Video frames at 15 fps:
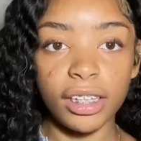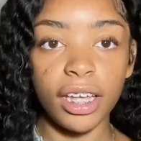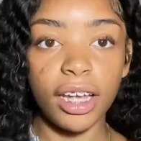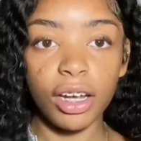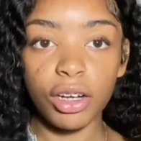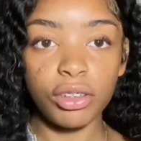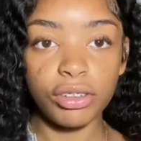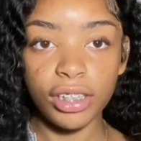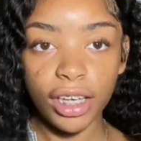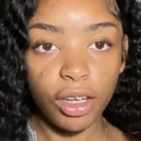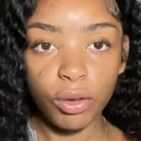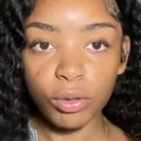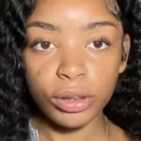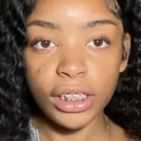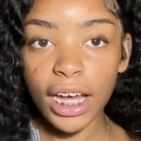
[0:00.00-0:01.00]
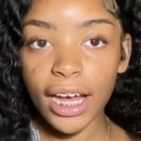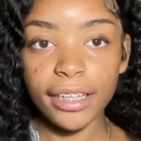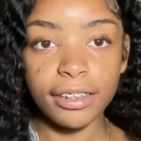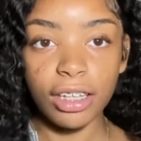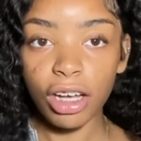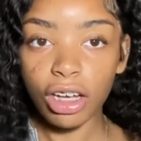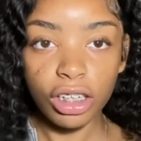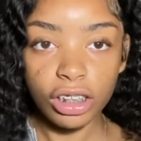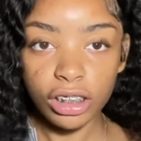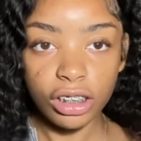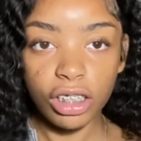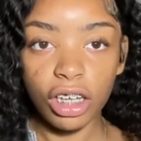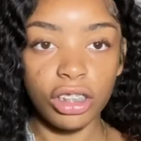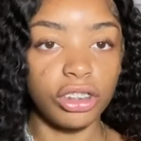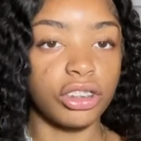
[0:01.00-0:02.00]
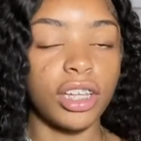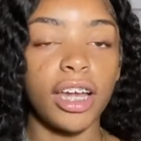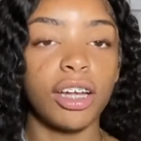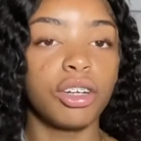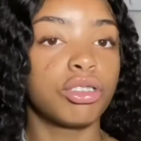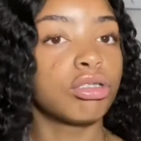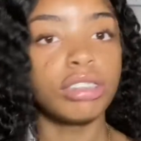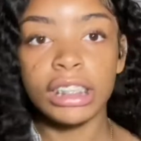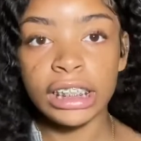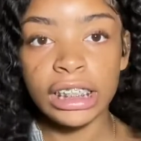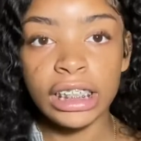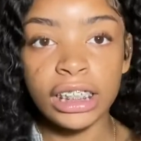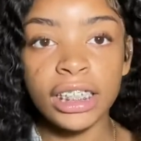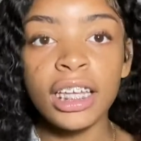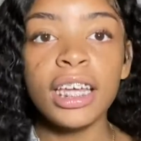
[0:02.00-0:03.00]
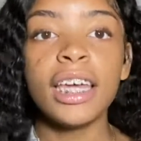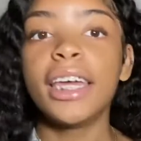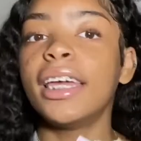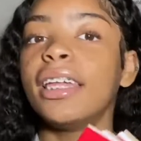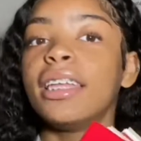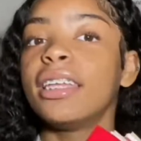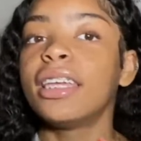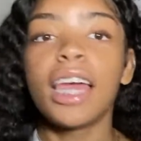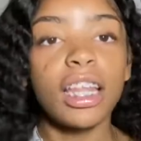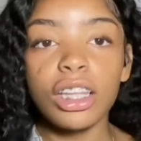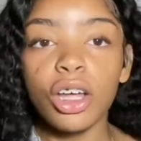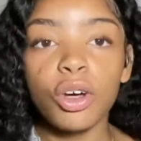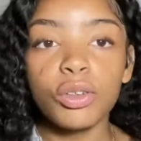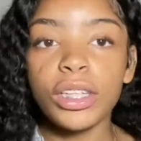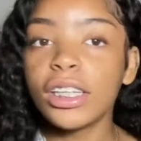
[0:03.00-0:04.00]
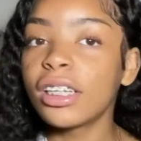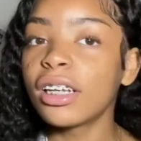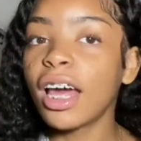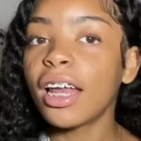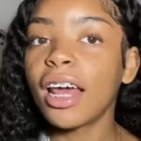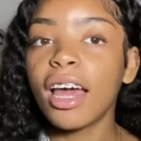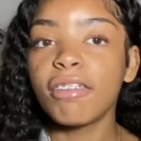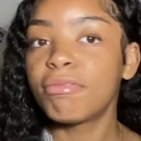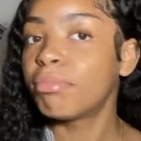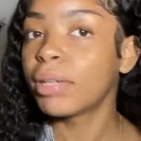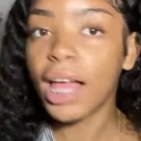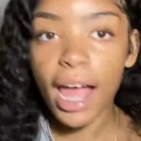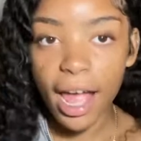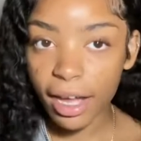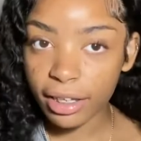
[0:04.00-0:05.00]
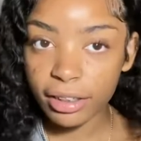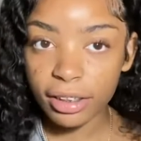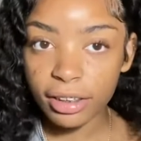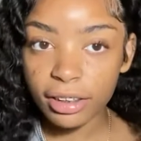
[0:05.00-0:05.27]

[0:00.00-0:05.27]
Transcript: They only had the ugly colors like green and yellow. They did not have black.